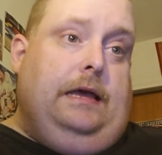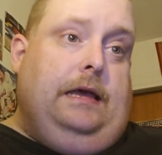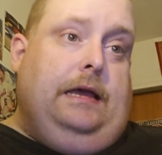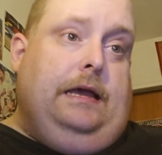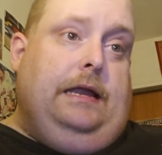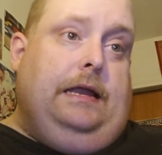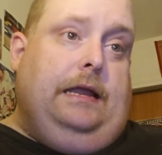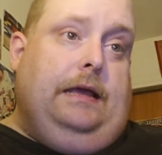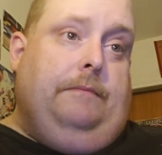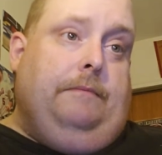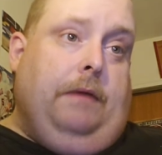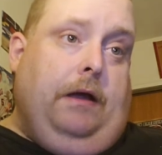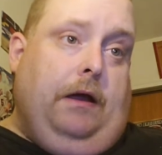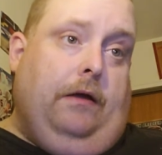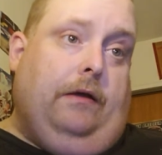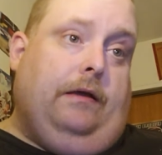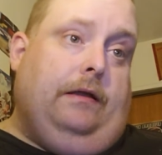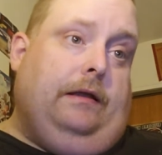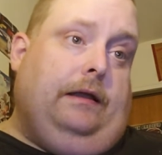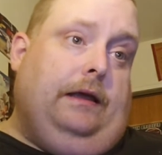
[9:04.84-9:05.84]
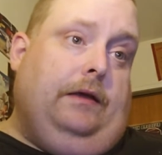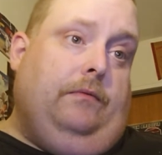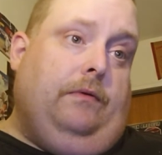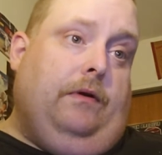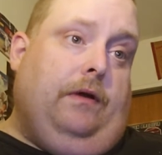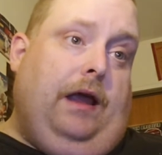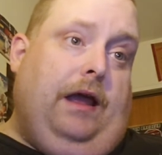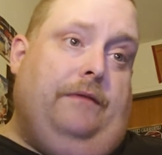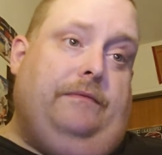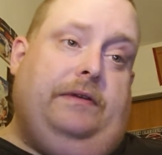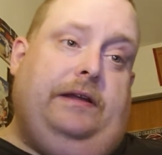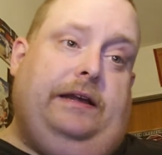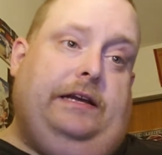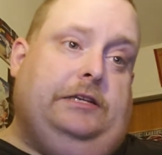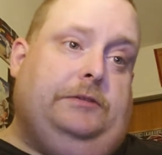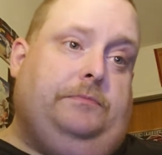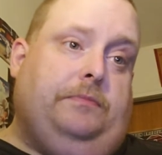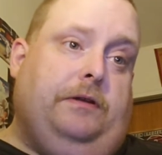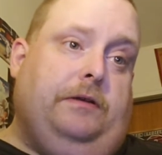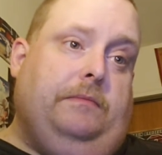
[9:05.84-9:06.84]
In the American League, where everything
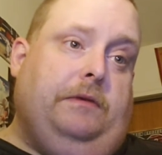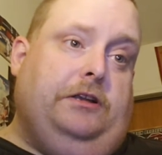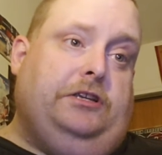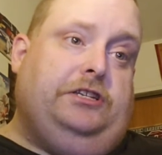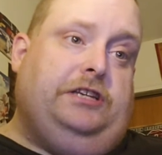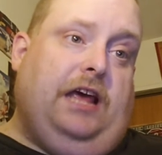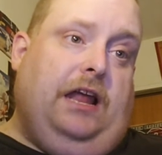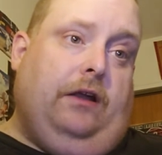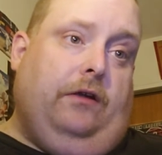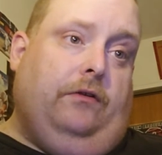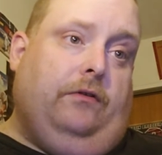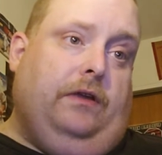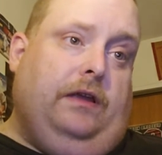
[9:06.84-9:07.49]
is pretty much settled,